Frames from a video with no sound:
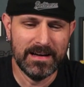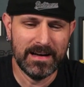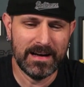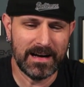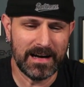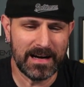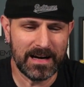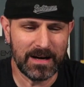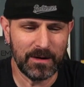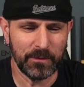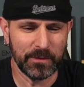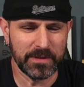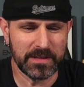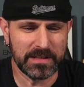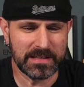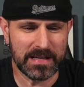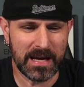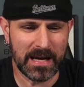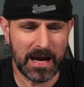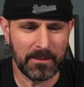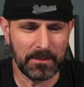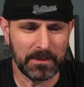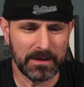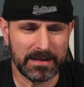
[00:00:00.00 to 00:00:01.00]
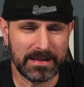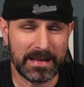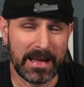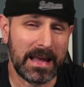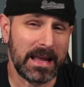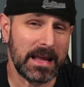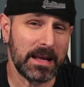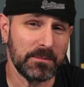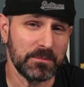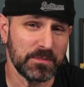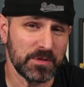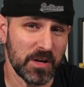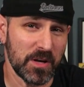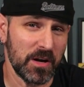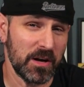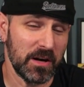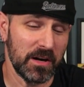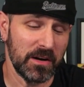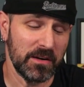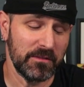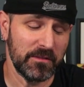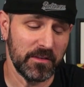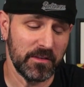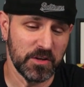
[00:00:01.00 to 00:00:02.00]
with the top games
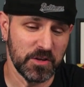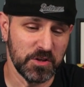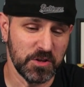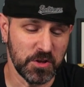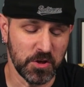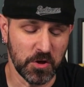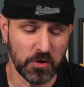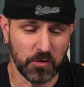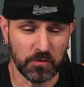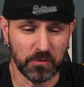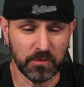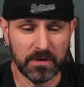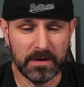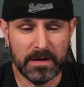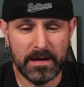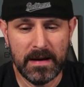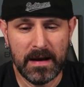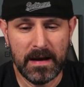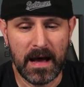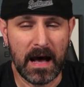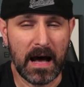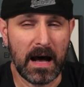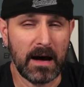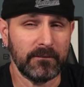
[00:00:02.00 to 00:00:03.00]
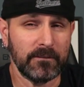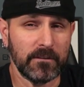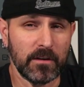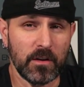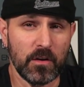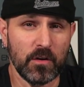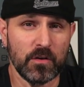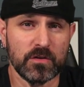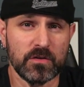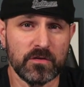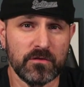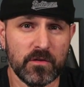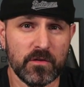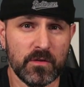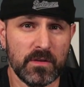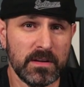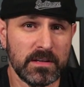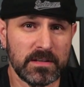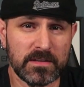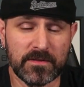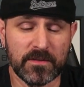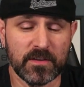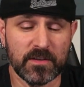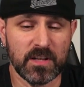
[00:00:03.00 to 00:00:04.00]
of June. For those of you that's
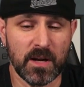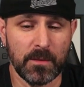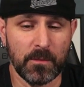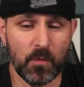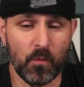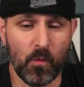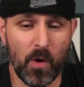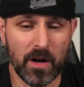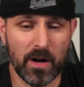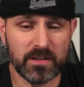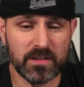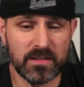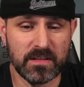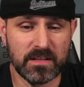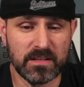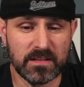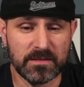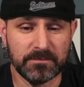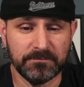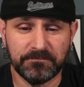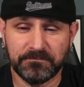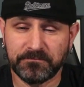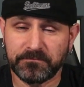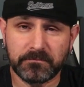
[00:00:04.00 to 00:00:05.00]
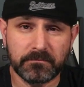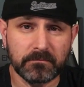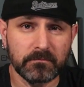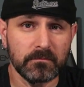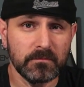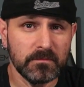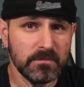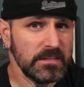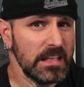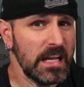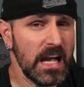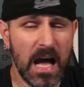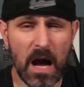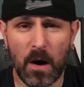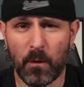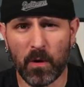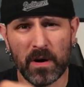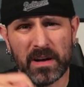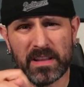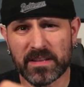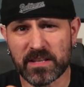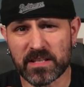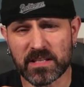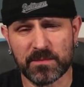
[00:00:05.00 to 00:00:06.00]
the first time you're watching this, we'll
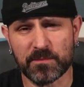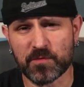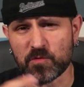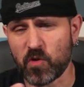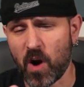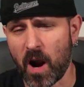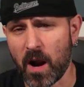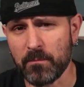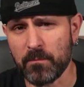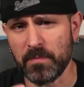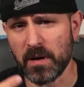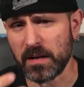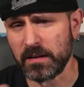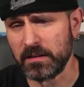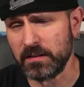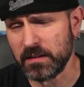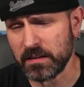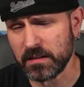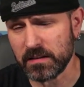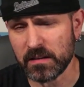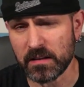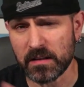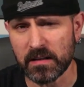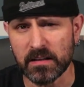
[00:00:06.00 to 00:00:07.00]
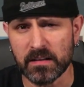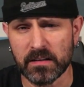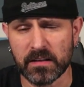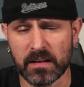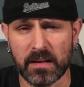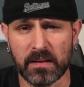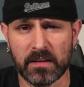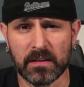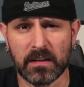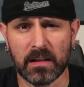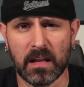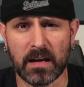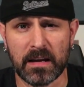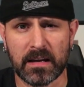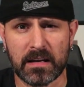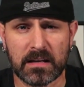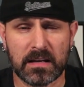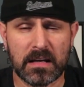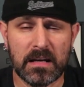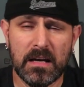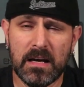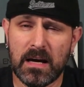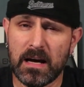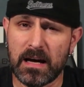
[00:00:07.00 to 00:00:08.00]
hit the subscribe button and like,
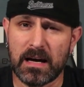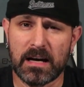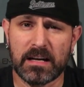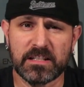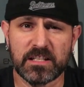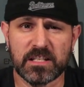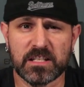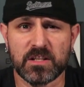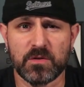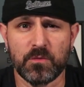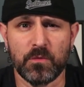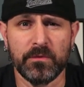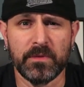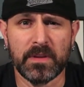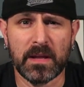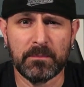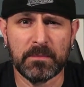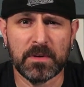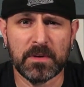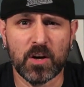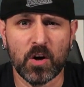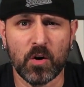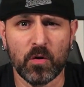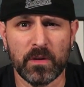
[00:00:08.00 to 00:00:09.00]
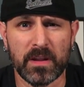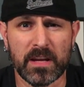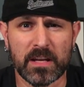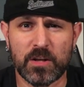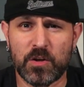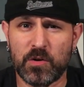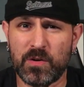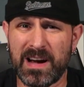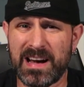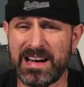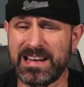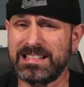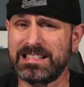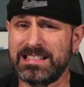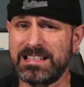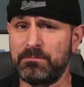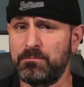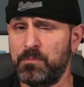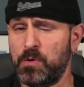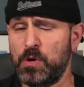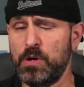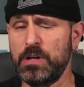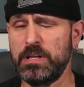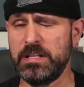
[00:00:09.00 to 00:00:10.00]
just to let me know that you guys
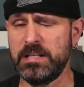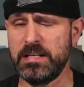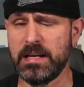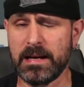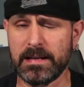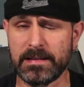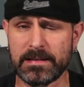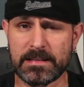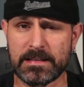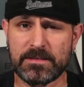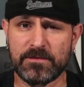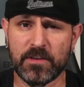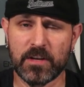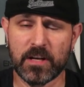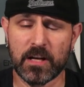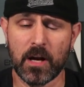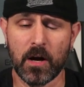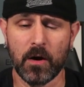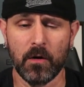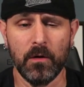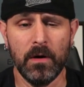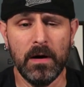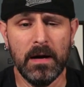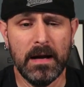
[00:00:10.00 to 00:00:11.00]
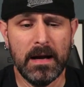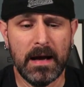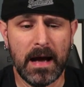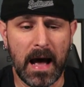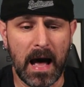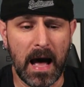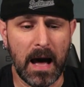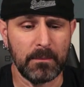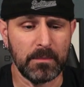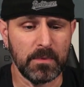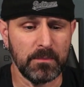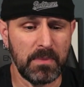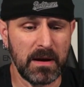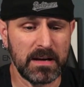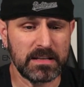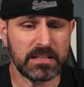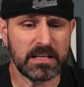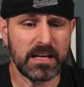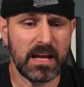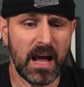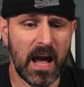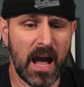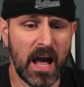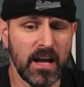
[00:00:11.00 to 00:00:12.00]
appreciate this video. But
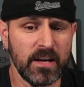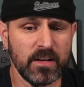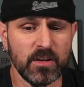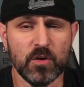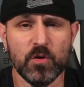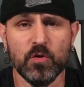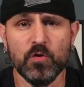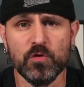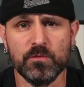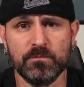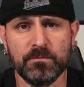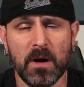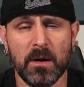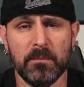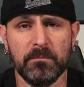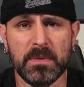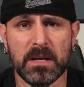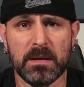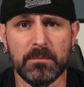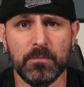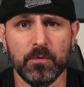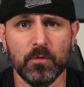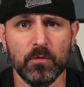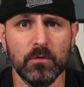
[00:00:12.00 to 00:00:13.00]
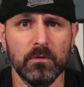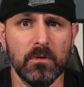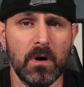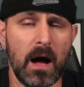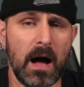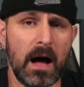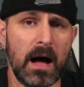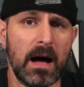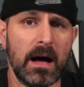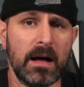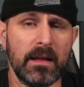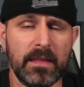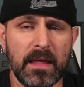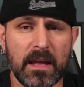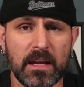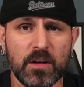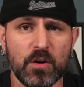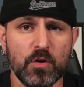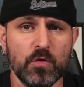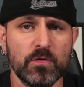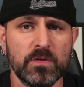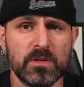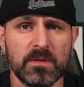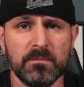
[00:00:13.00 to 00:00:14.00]
basically, I use Pub Meeple. They
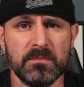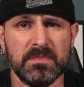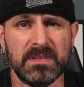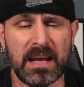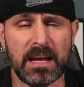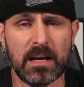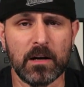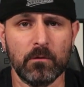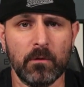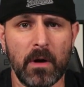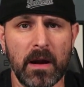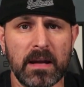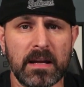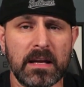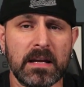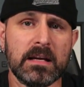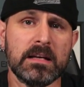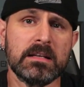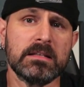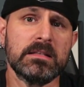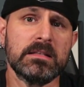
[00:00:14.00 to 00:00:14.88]
do some data rankings.